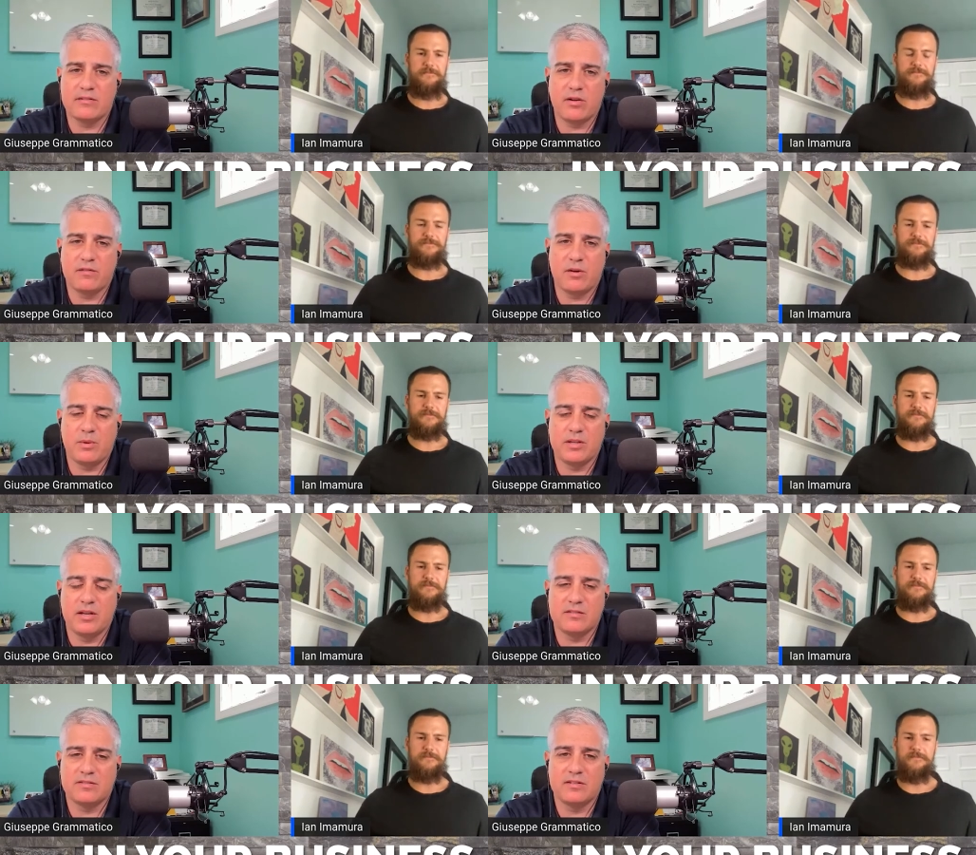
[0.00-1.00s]
Speaker 1: So if someone
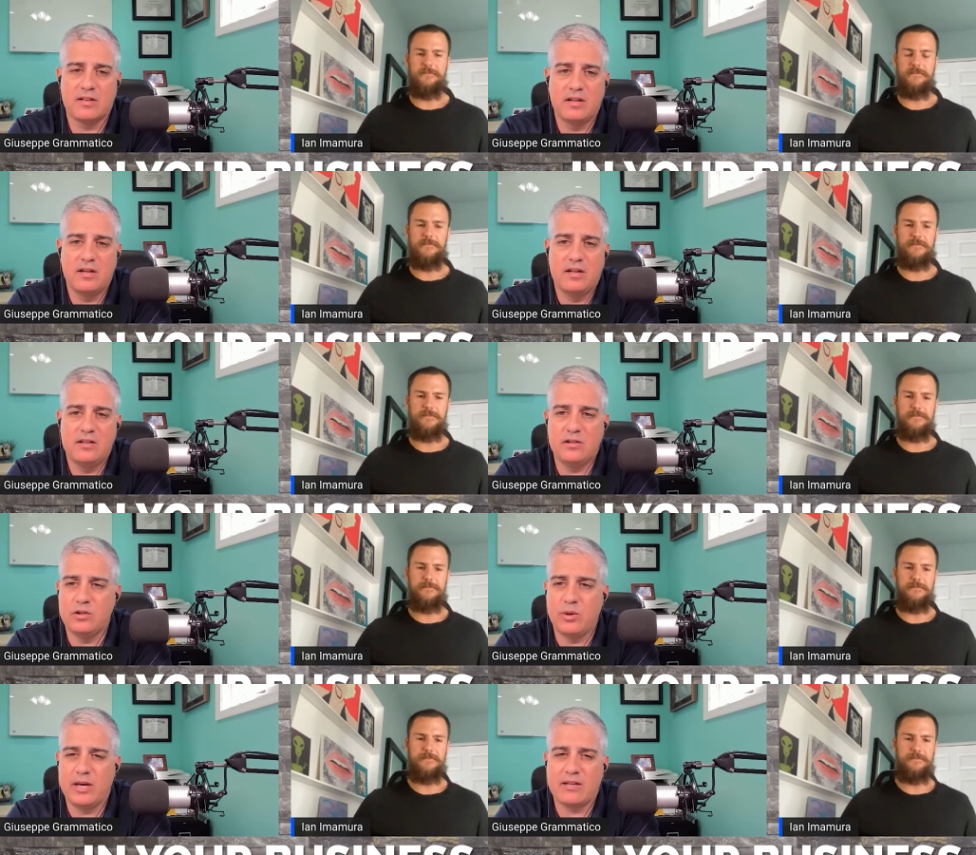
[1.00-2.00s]
does do you
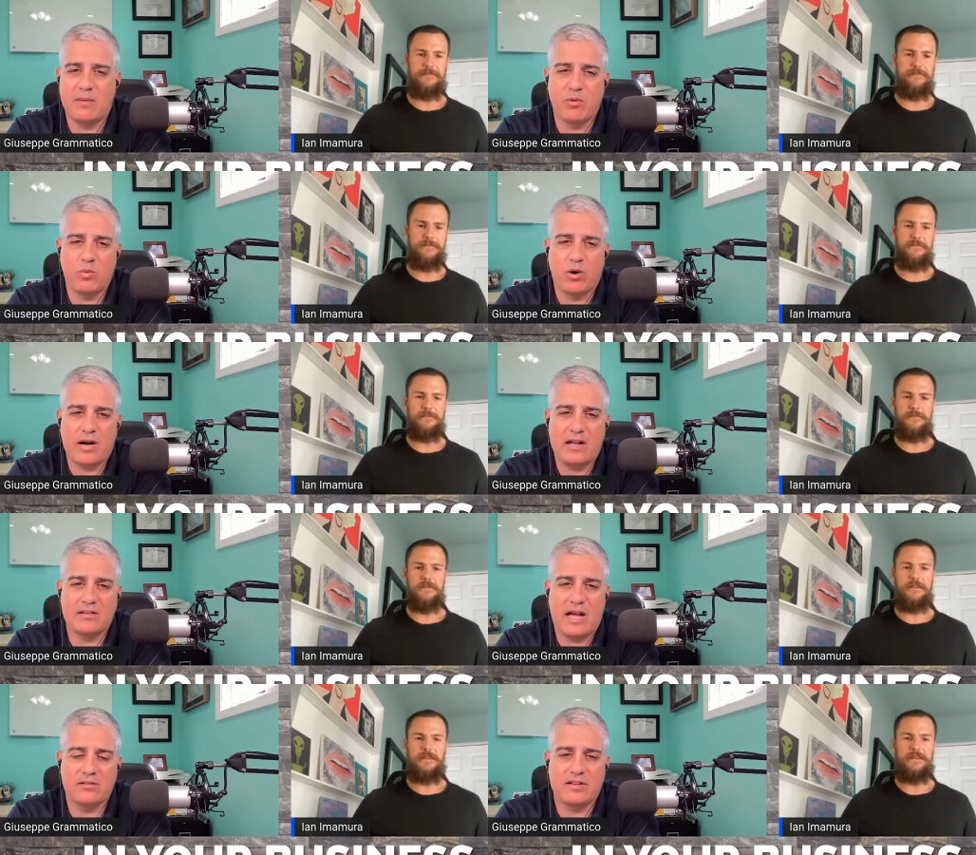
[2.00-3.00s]
do any type of work out,
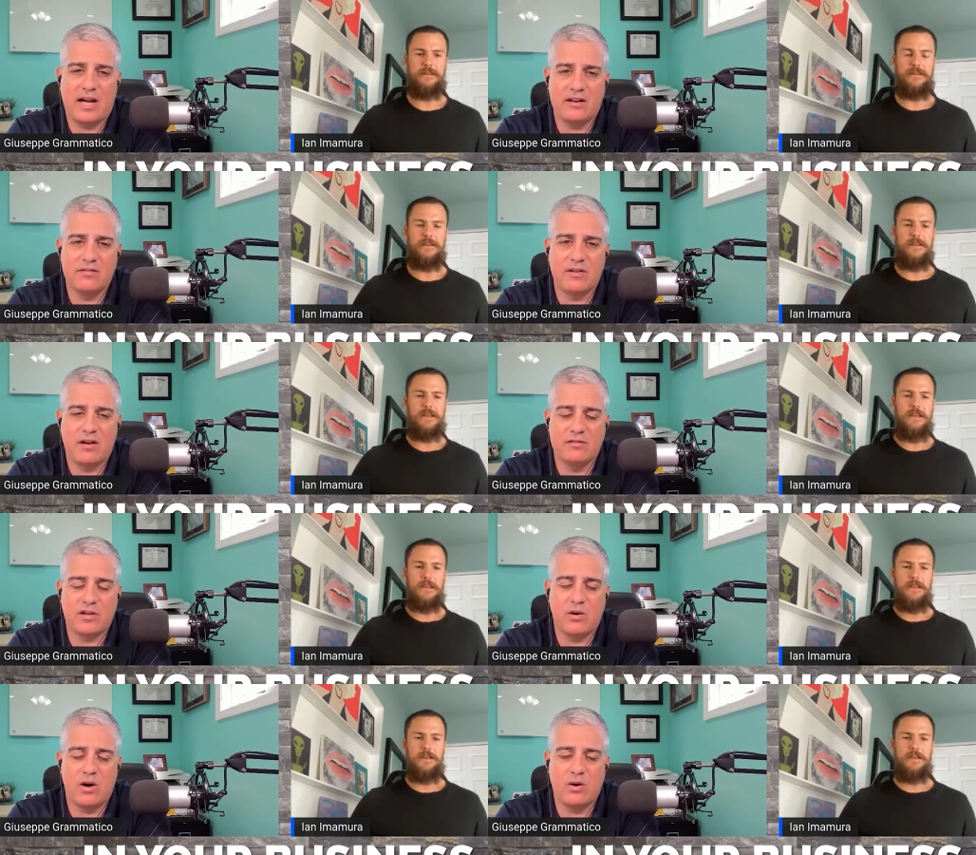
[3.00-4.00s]
outside of, of
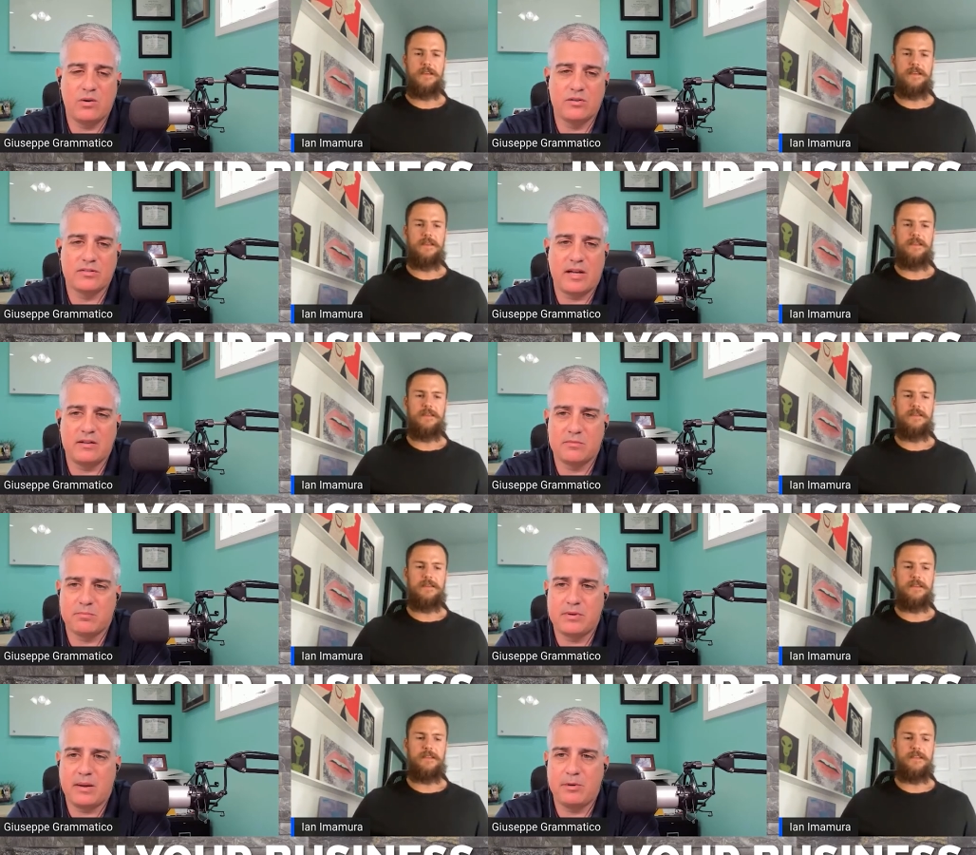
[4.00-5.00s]
Zoho or is that, is
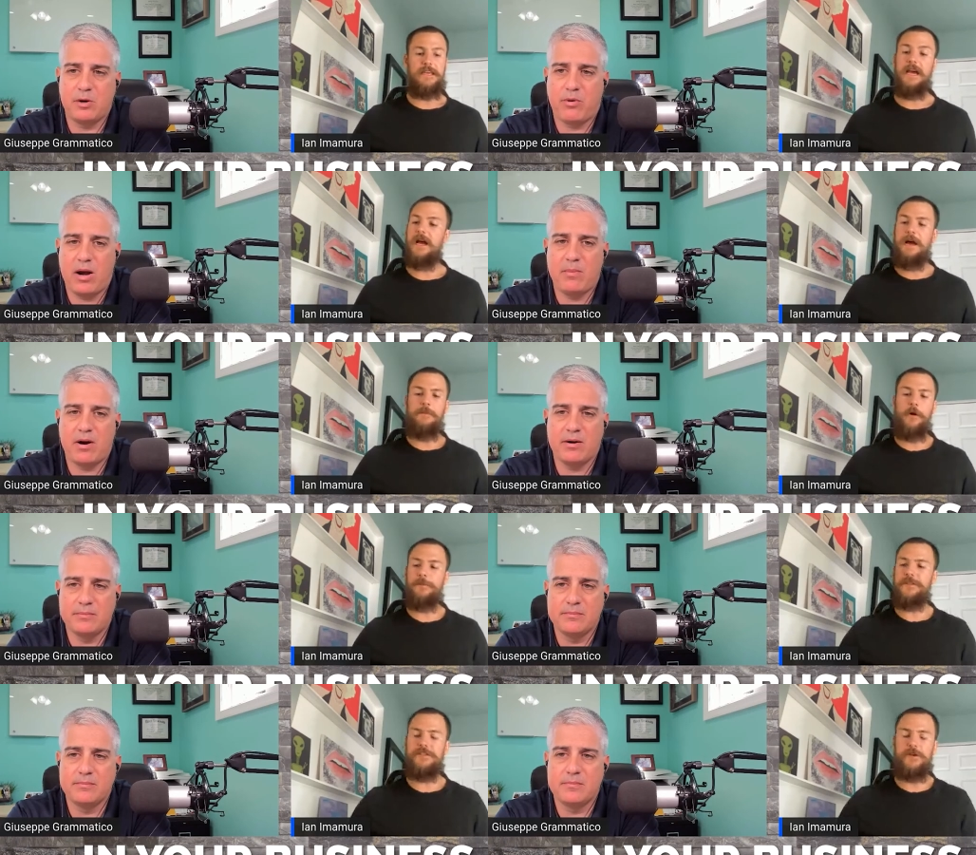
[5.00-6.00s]
that yeah,
Speaker 2: I'm
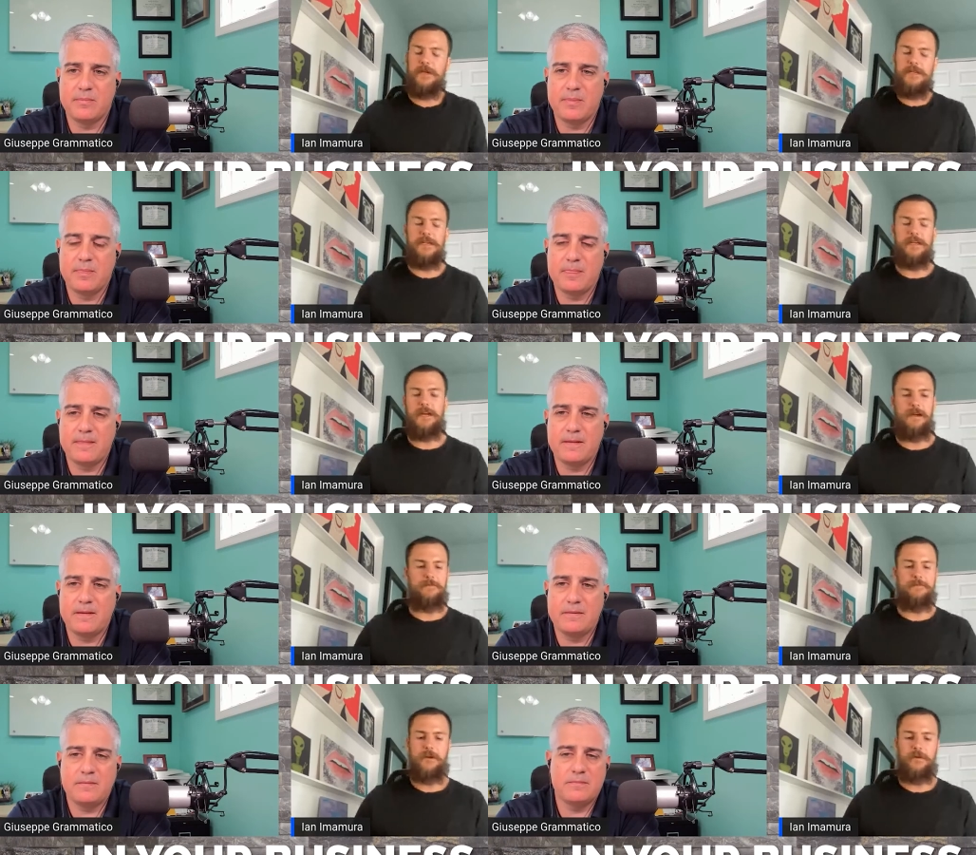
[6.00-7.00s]
open to it. Uh,
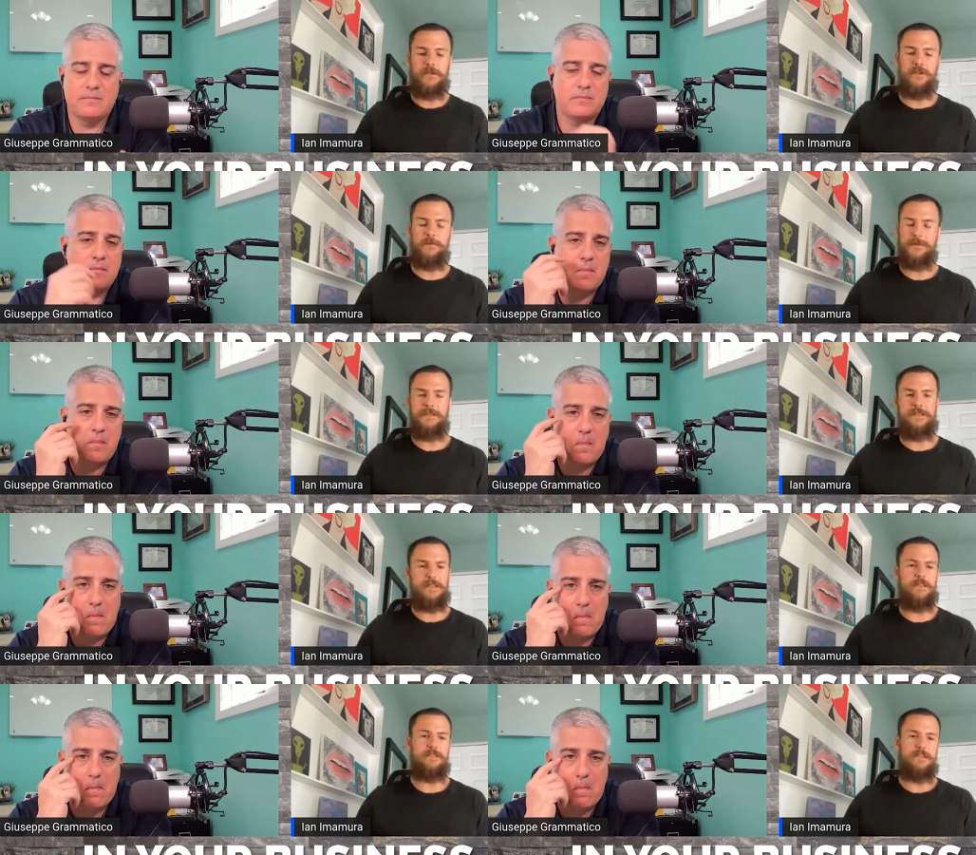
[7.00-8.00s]
I'm always open
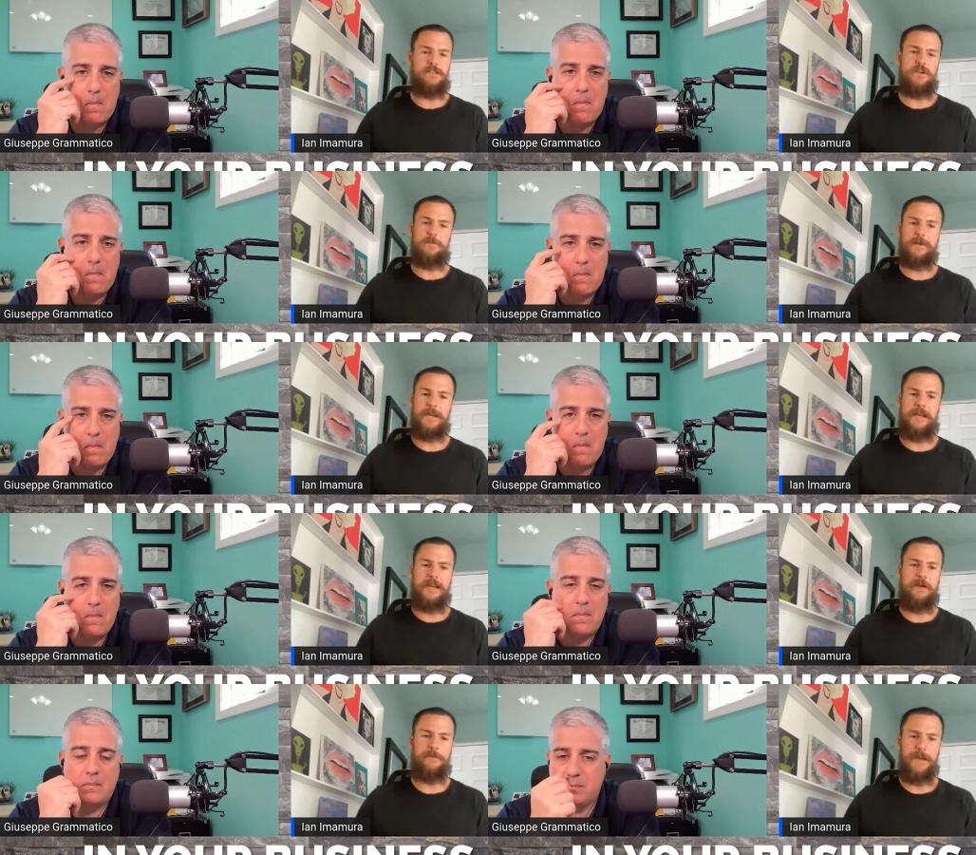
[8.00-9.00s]
to, to jumping in and
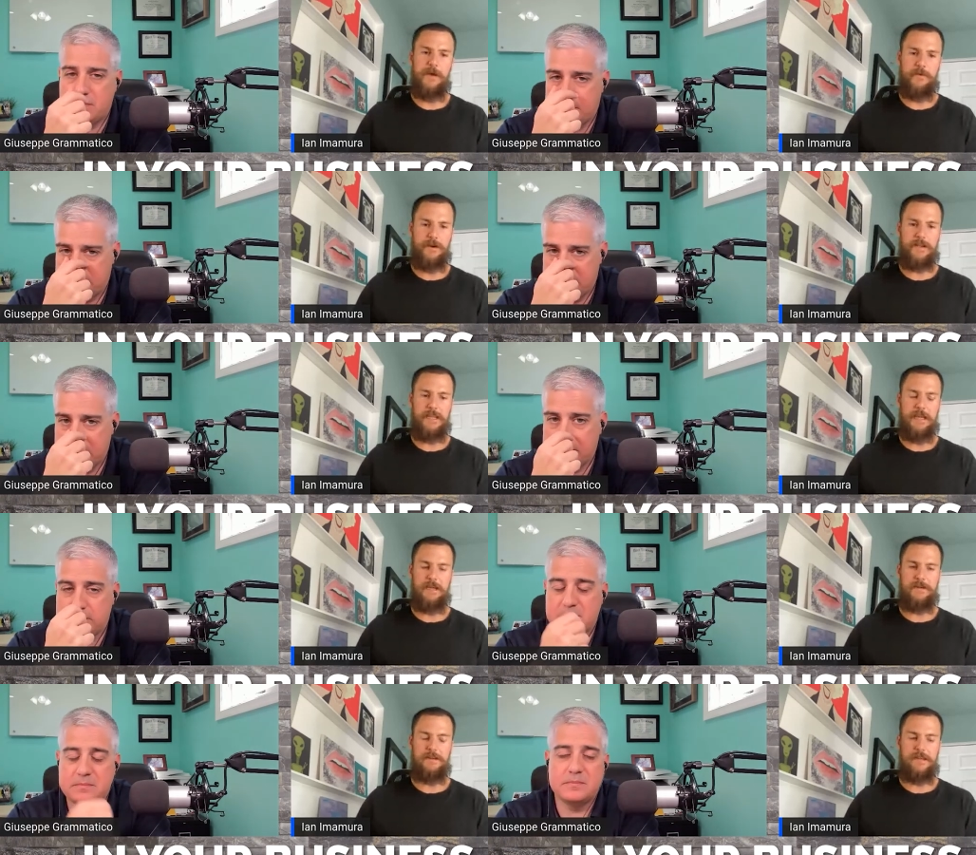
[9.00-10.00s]
helping out where I
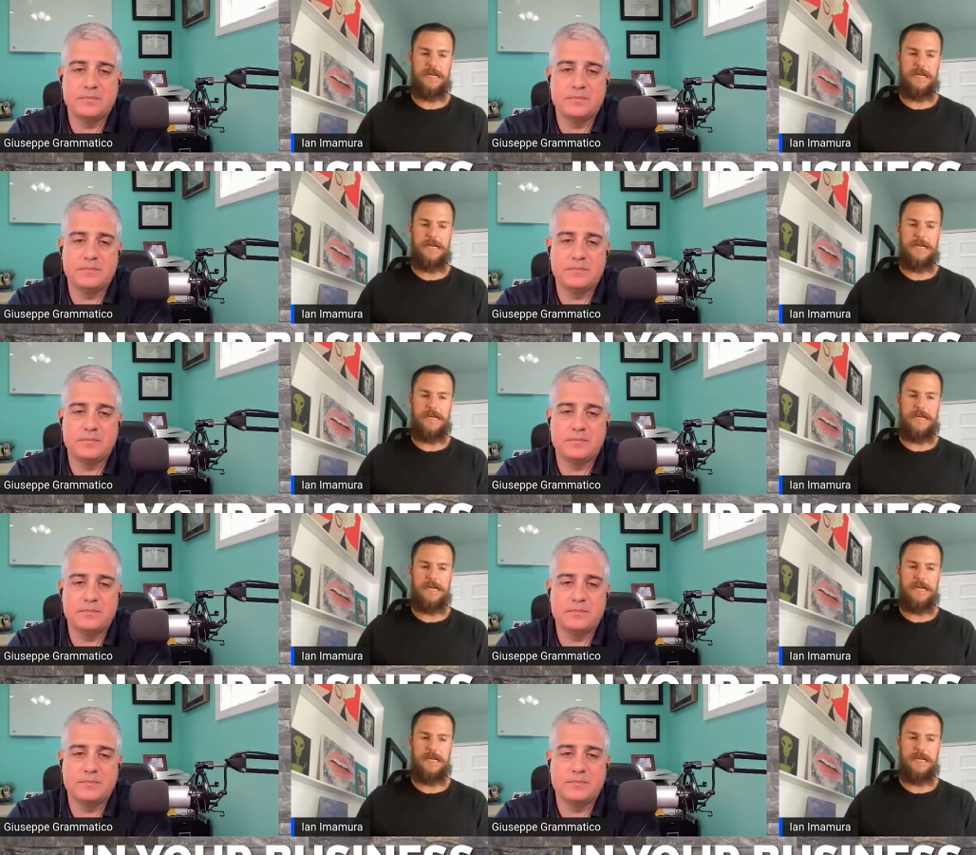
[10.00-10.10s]
can.